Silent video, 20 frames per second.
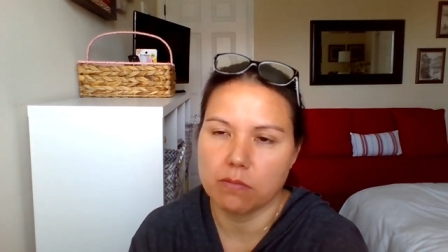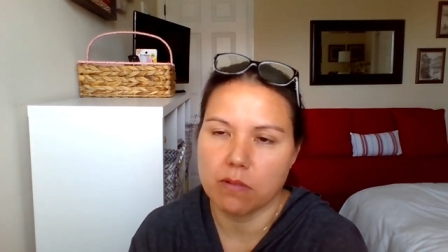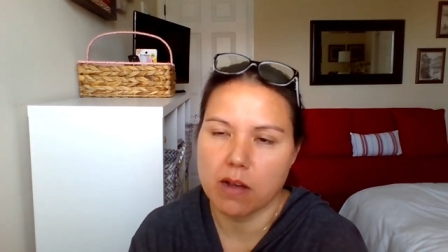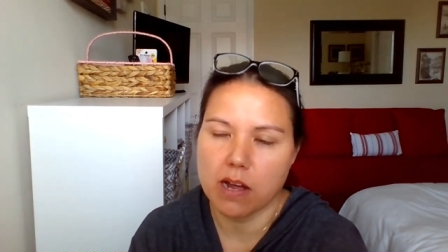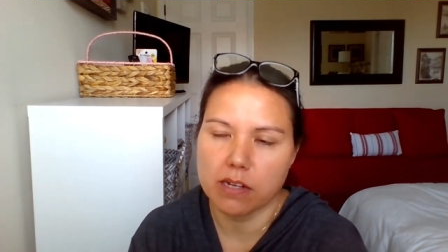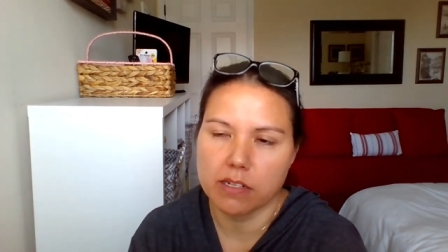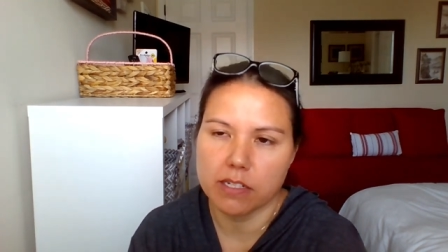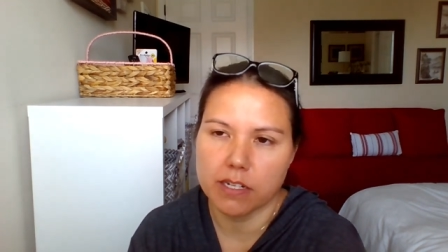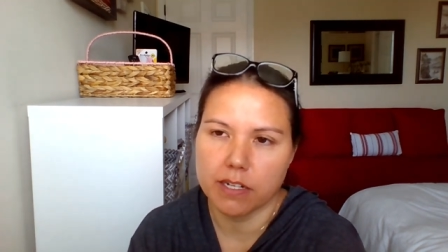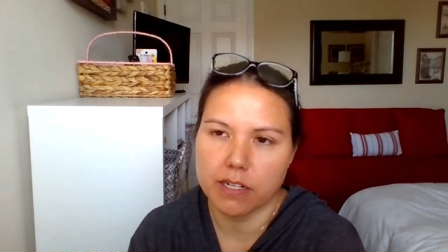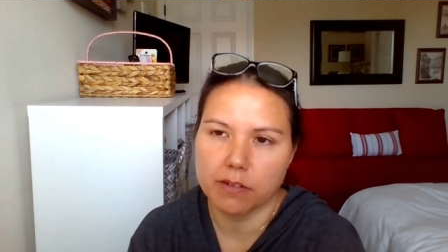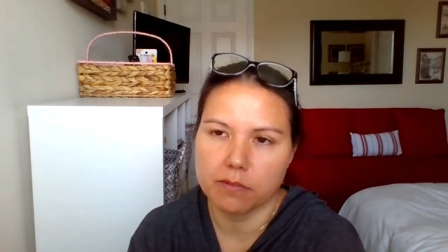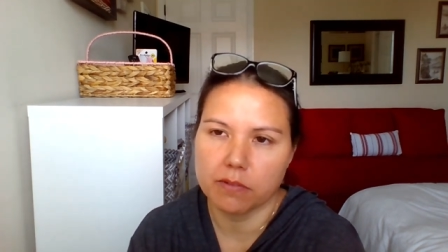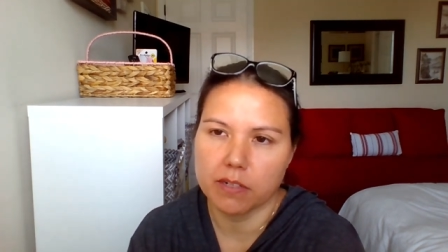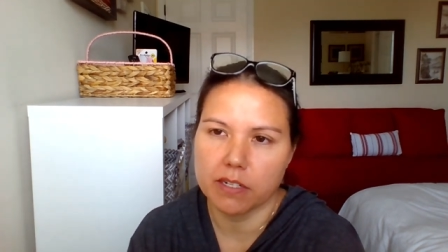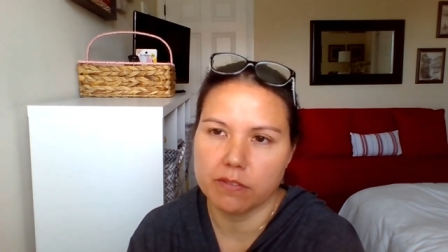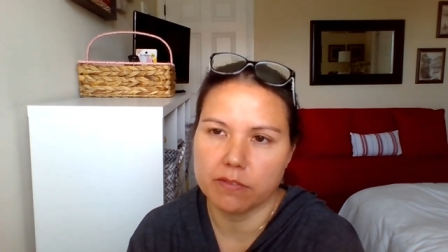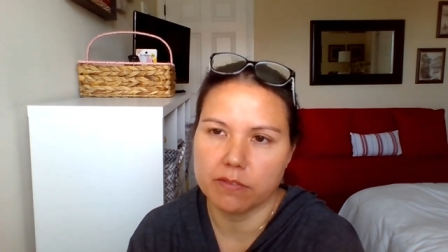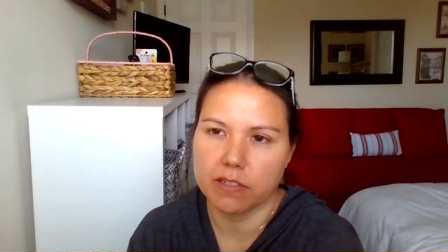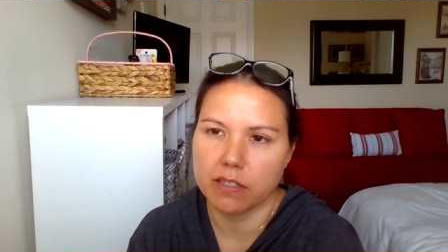watching
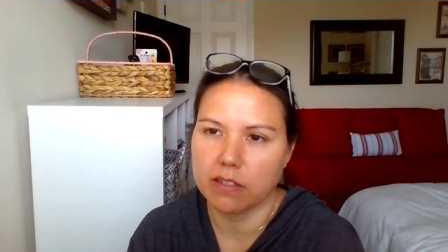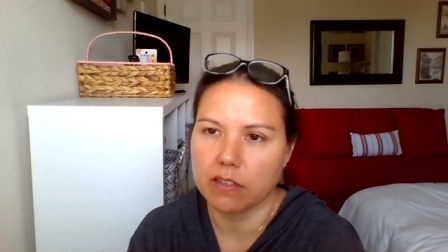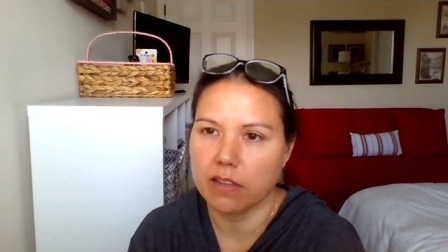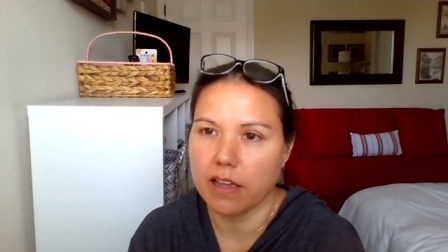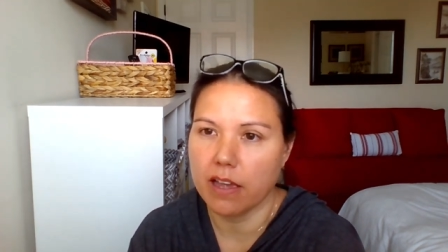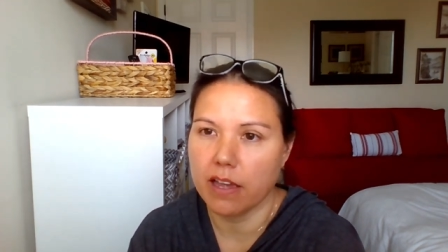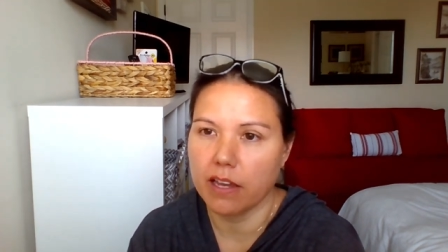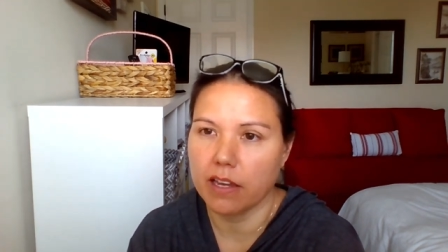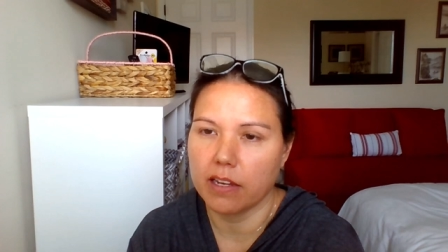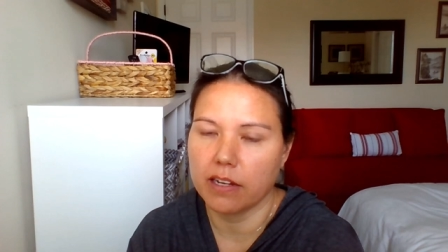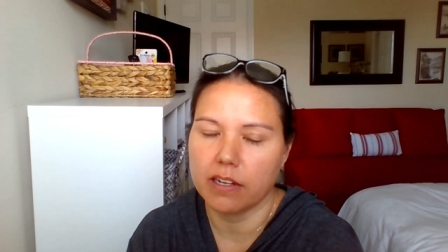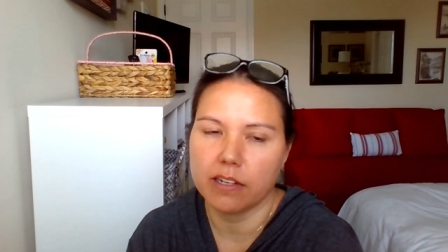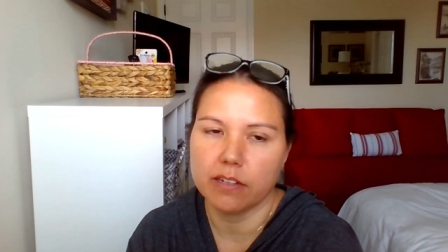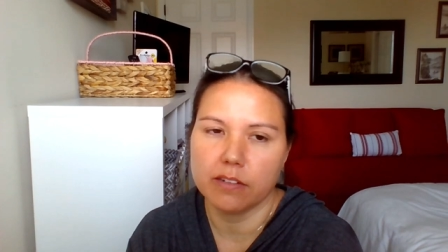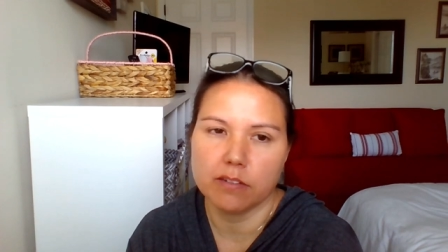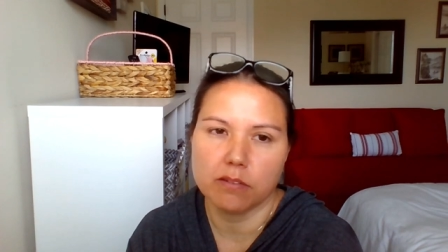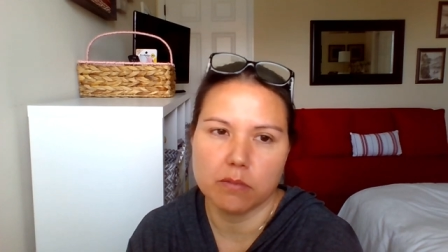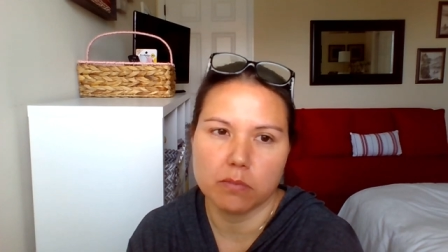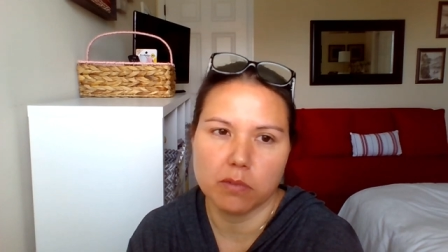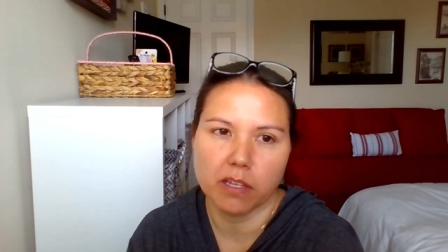Reeve decline
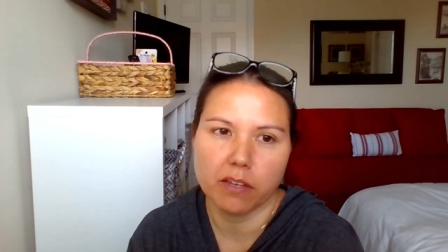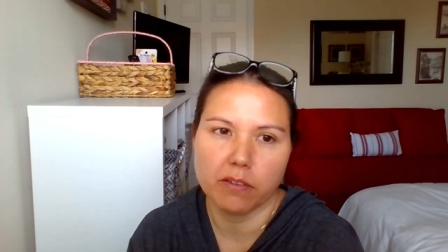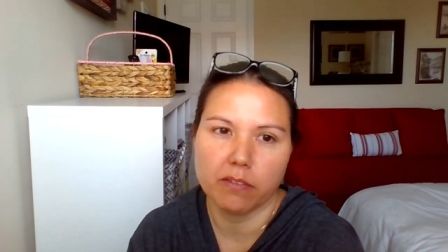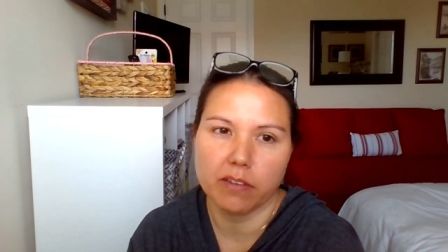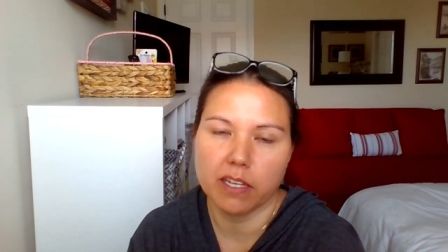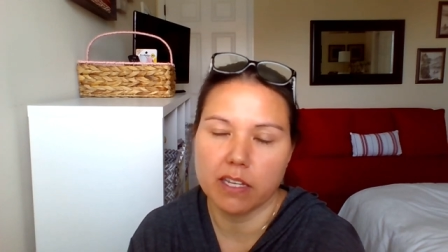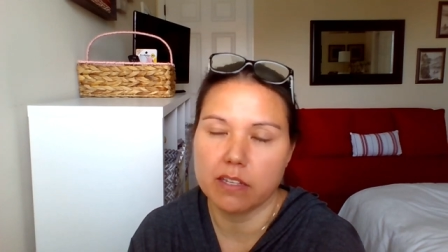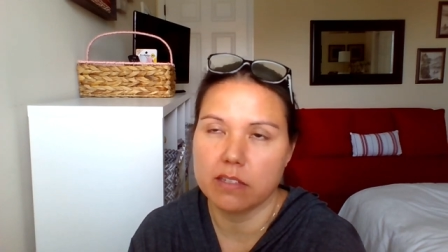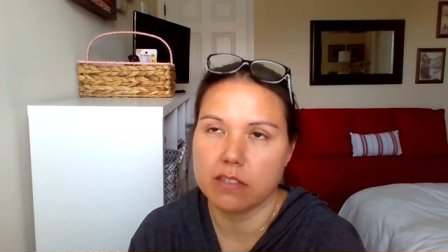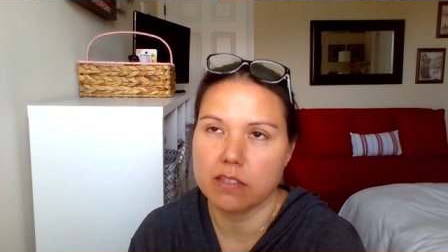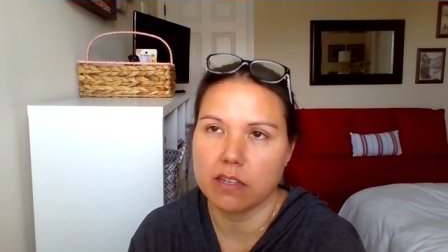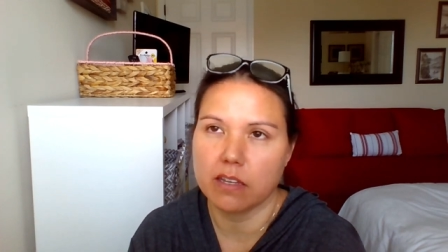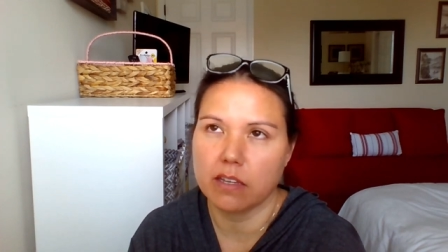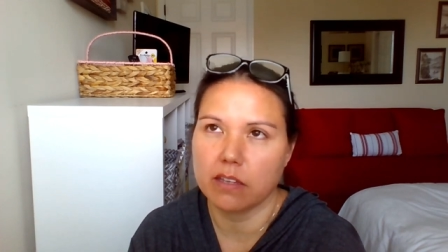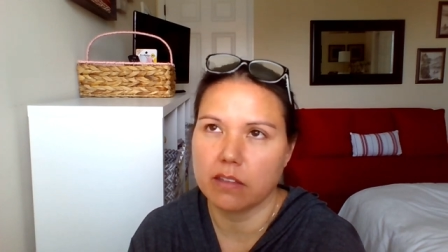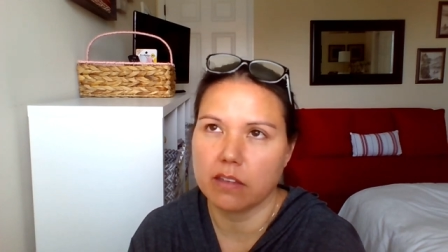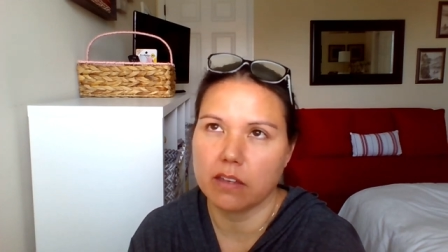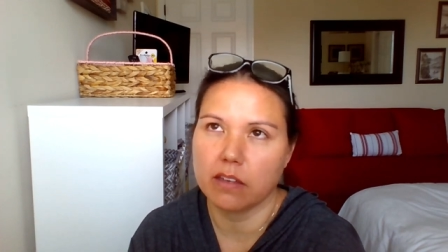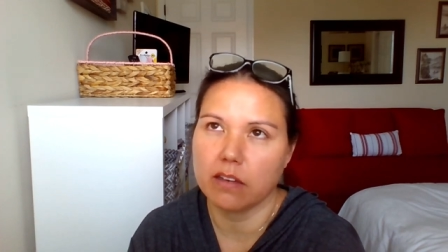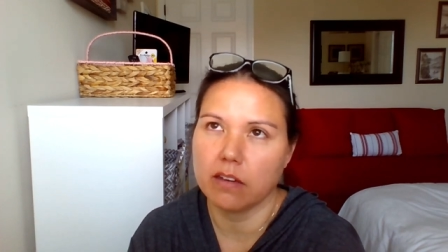into oblivion saying
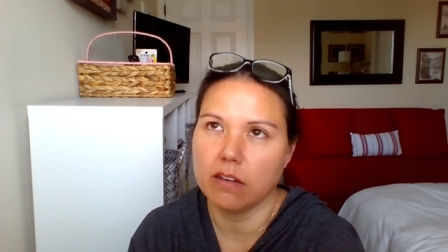like,